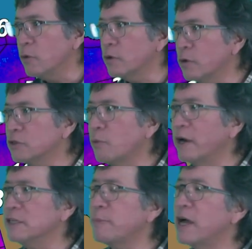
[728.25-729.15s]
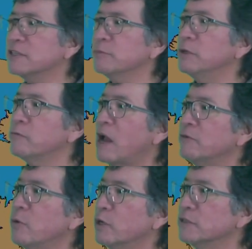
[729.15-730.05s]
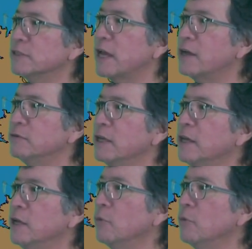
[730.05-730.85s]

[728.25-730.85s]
lower 20s possible around Norton Sound,